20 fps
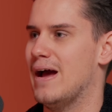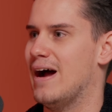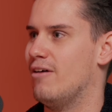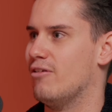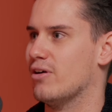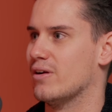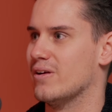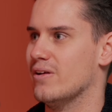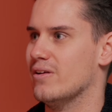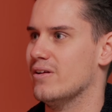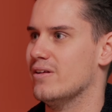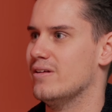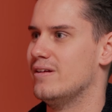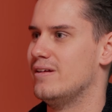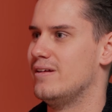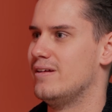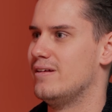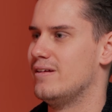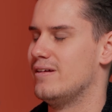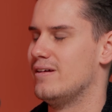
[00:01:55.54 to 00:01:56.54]
arrogant,
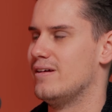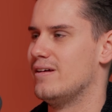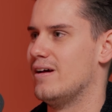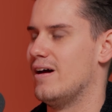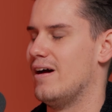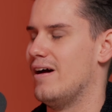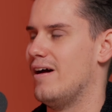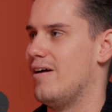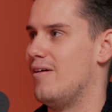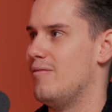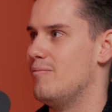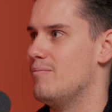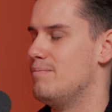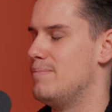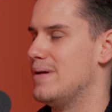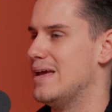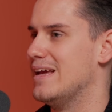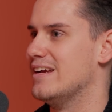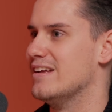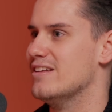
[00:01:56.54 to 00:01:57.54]

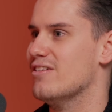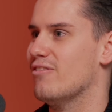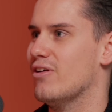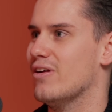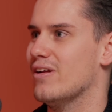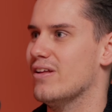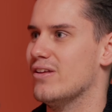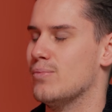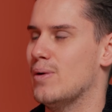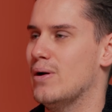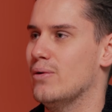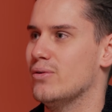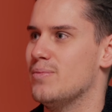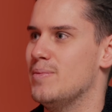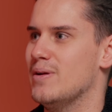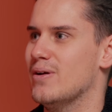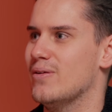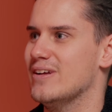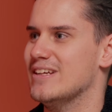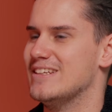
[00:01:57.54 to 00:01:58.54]
bit ignorant as well, to
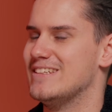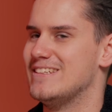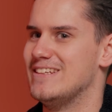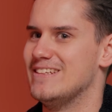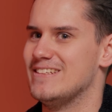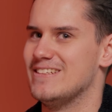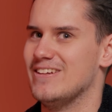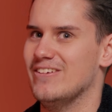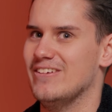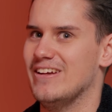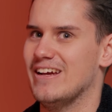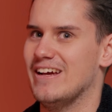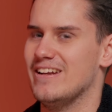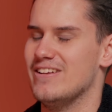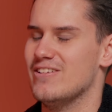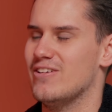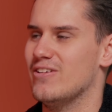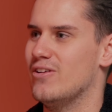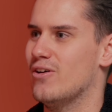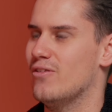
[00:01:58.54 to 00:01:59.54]
be honest. So yeah,
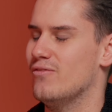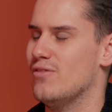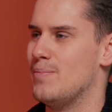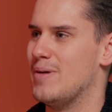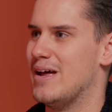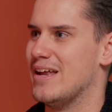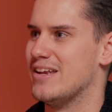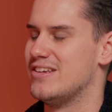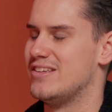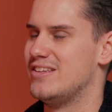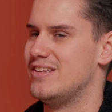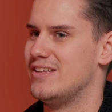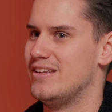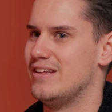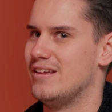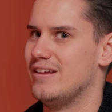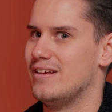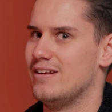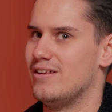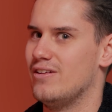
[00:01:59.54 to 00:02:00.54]
not the best
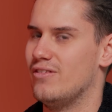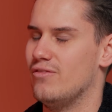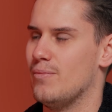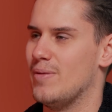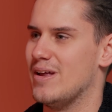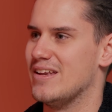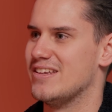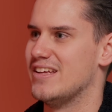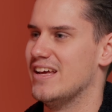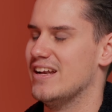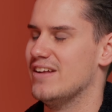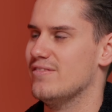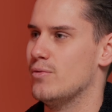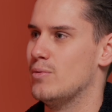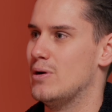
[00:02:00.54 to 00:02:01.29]
kid in the